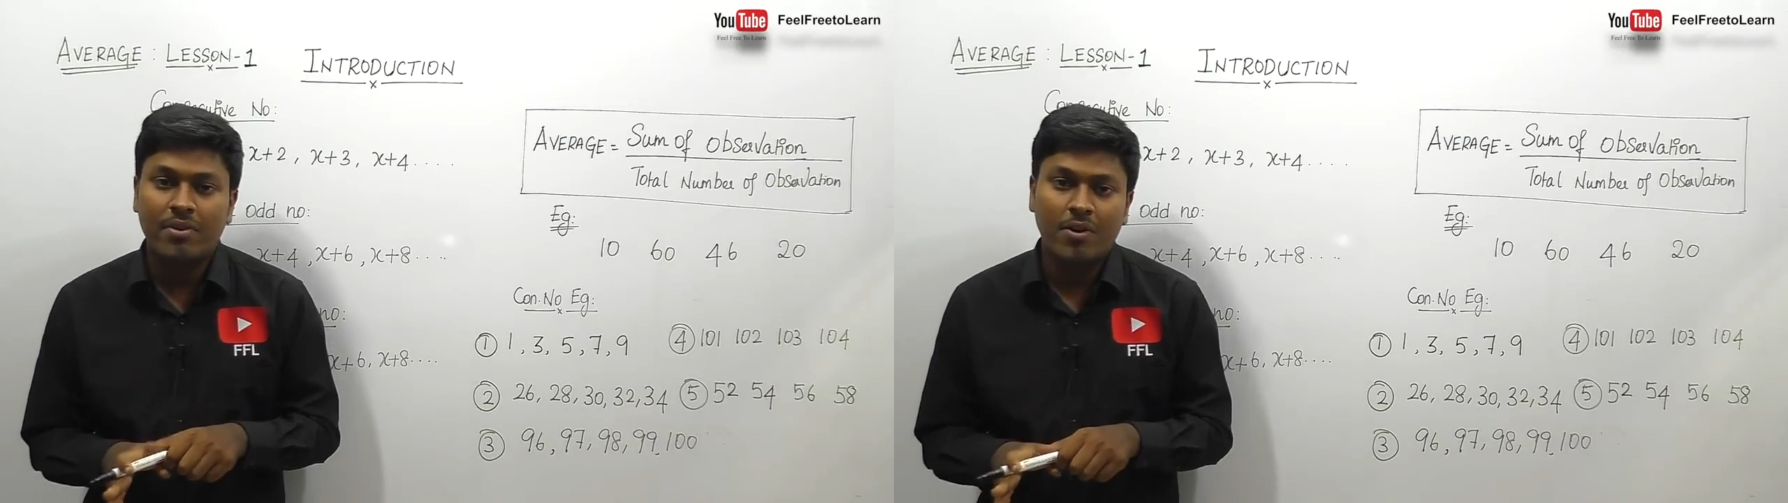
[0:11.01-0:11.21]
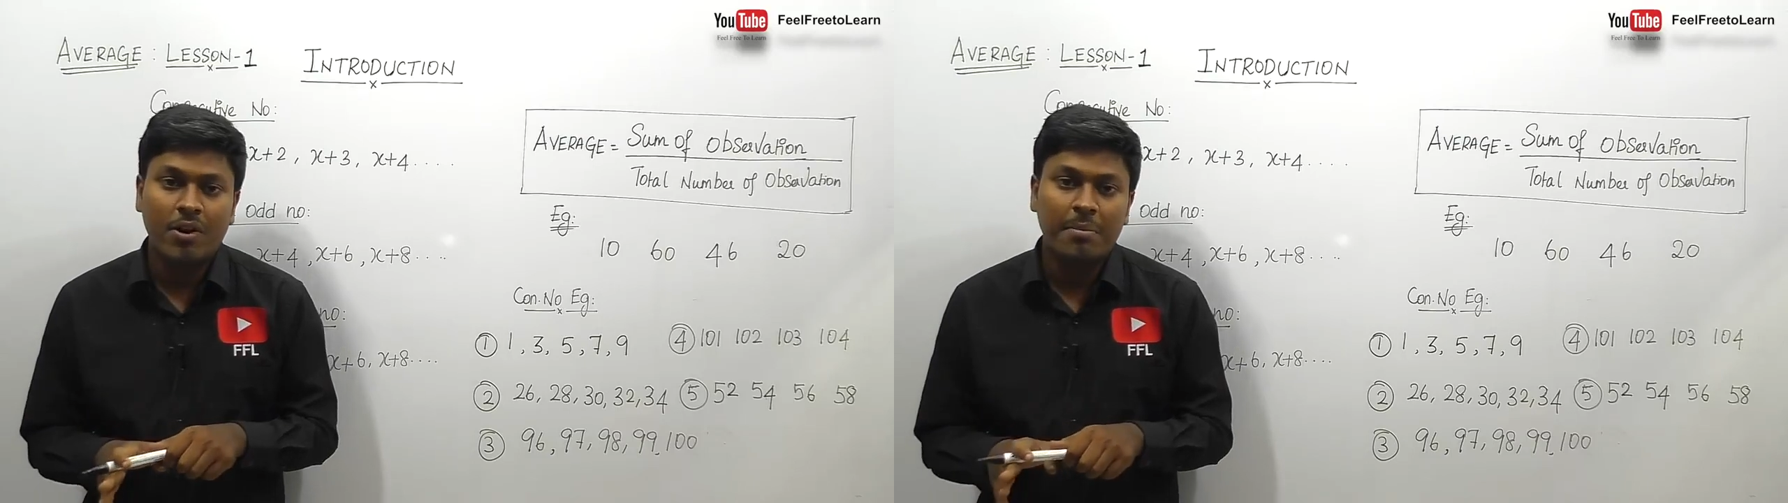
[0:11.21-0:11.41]

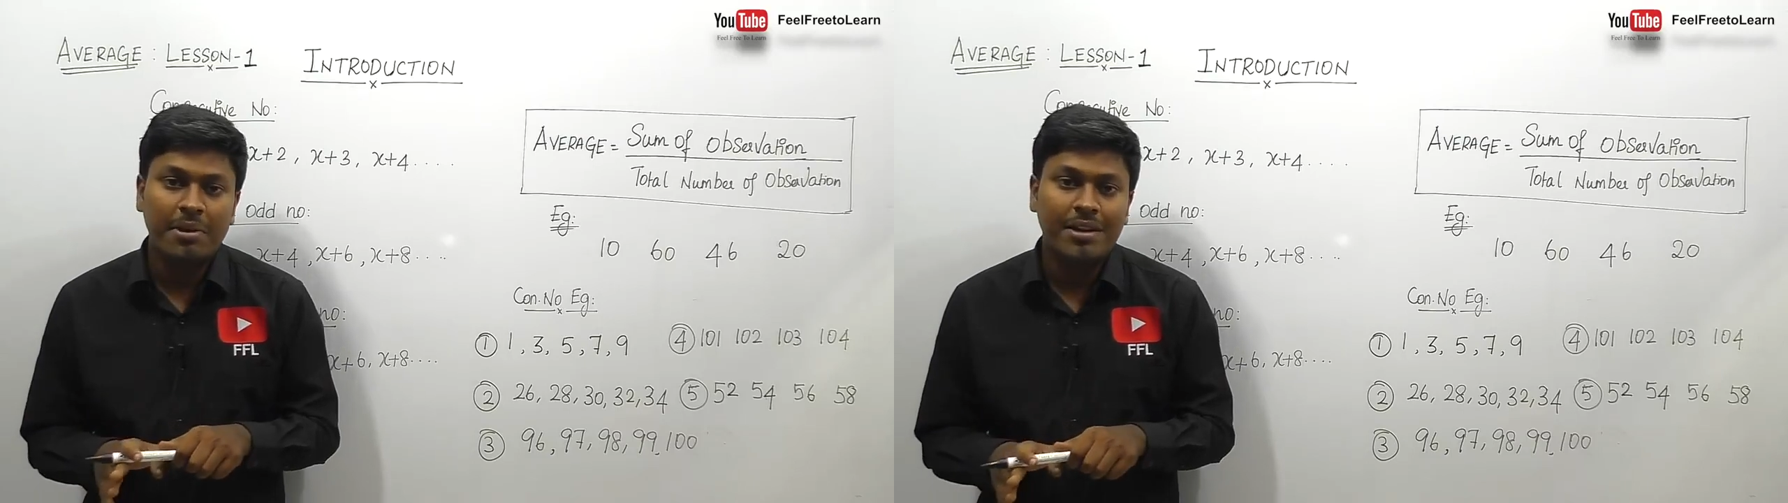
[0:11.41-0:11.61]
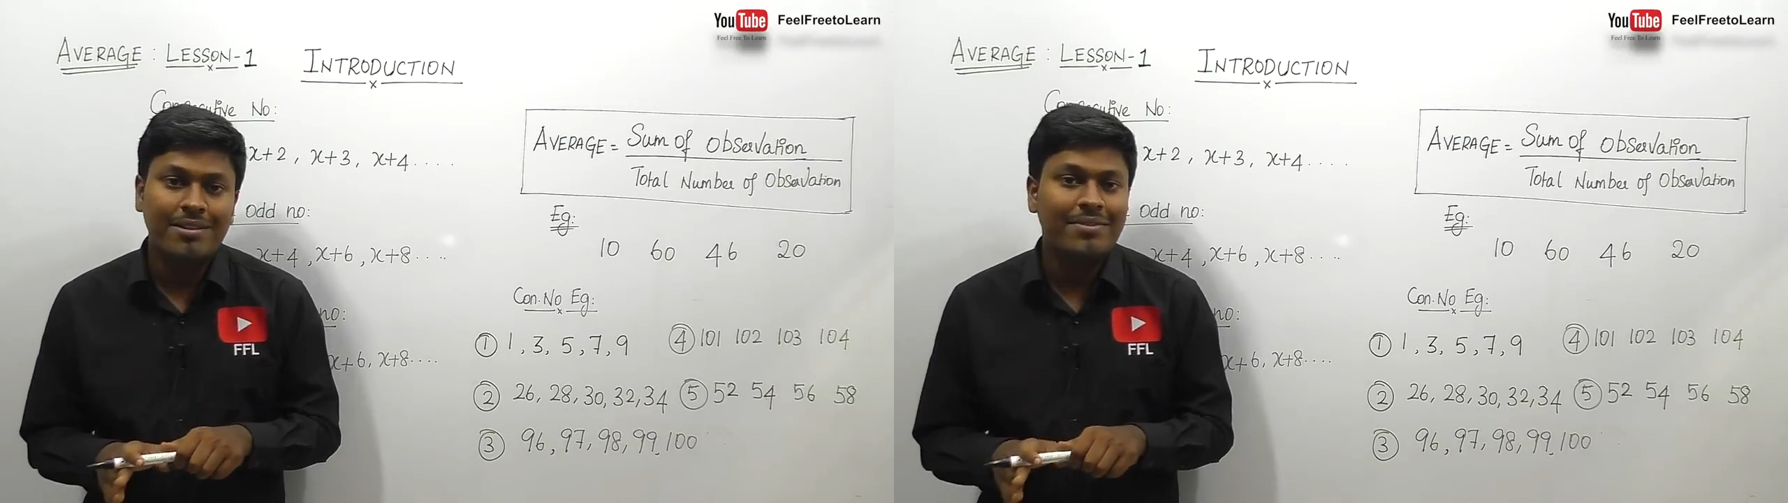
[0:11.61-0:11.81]
for a
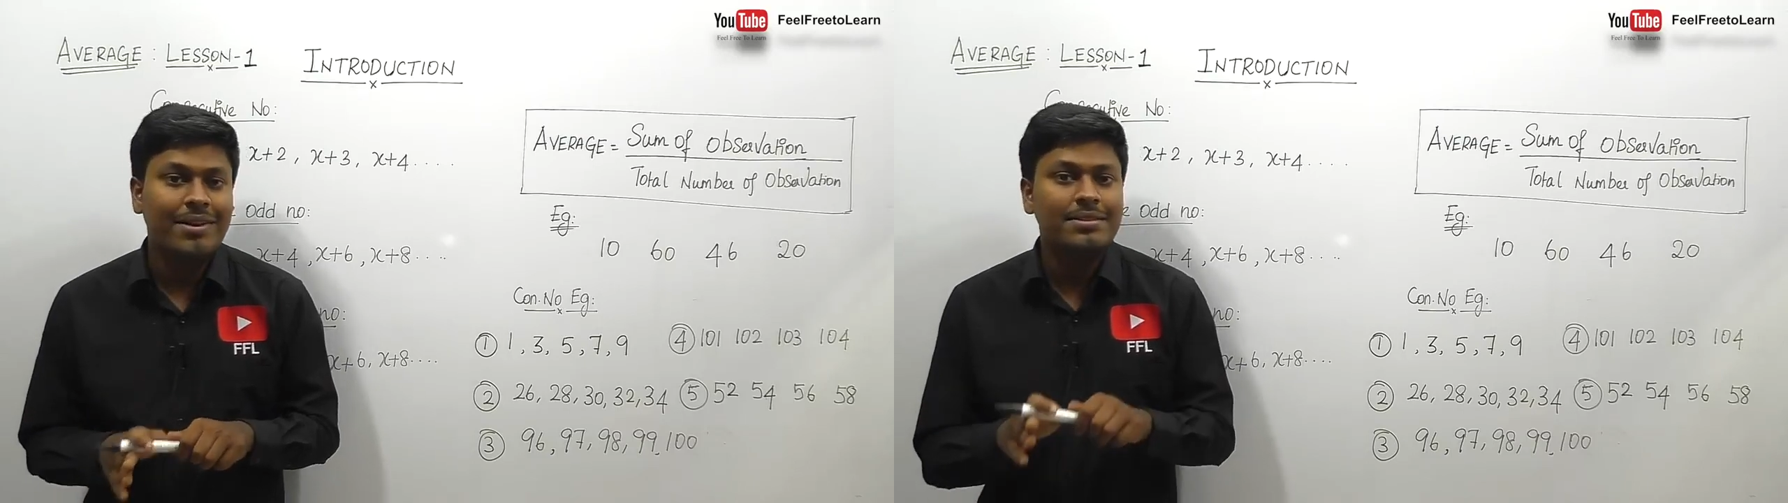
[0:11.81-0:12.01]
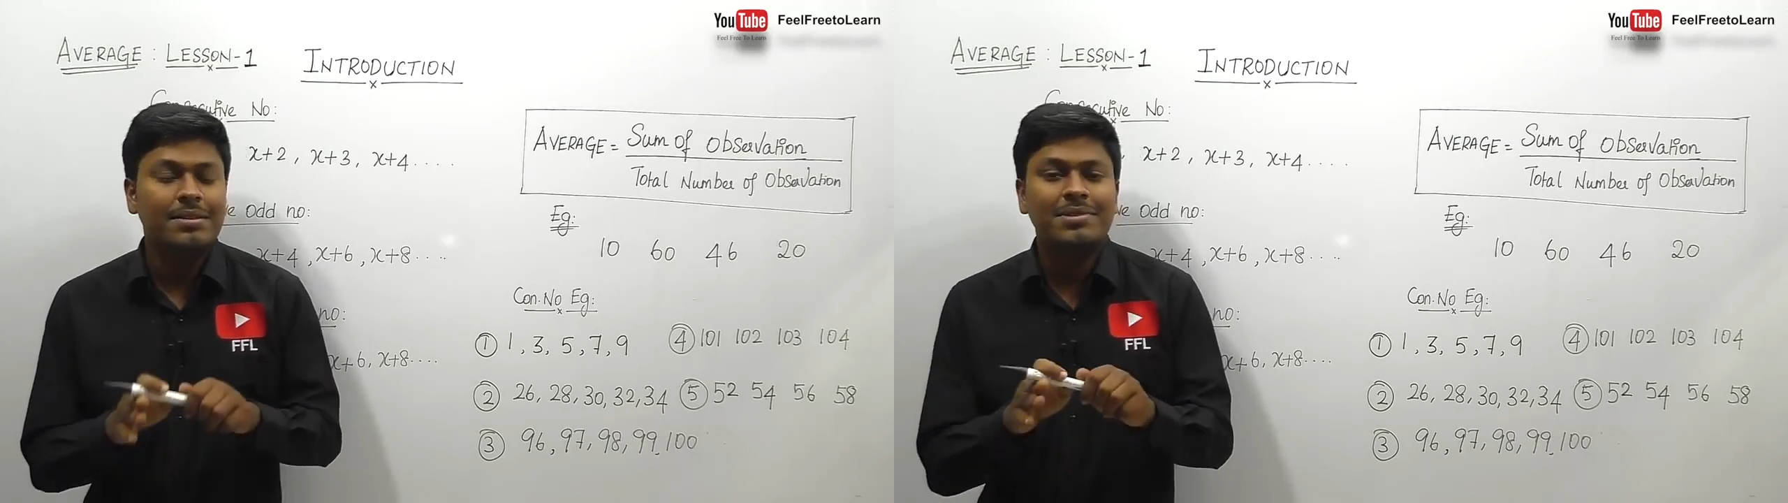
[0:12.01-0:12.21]
competitive
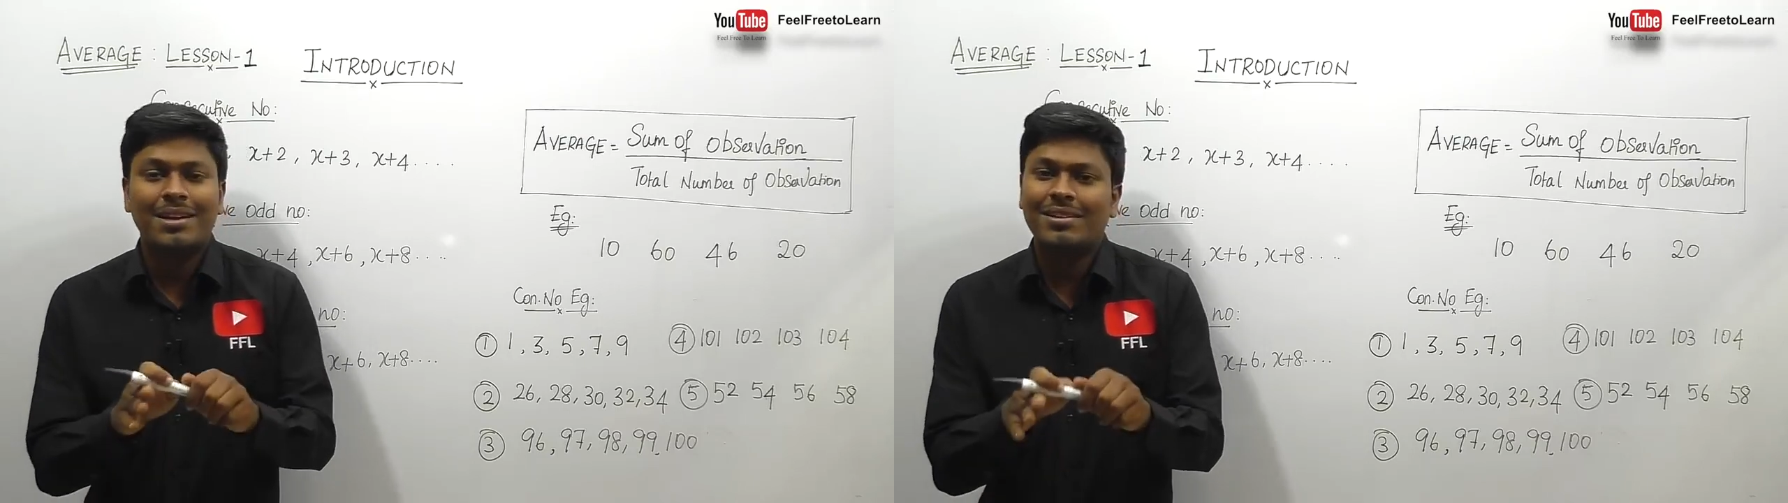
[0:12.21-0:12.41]
exams,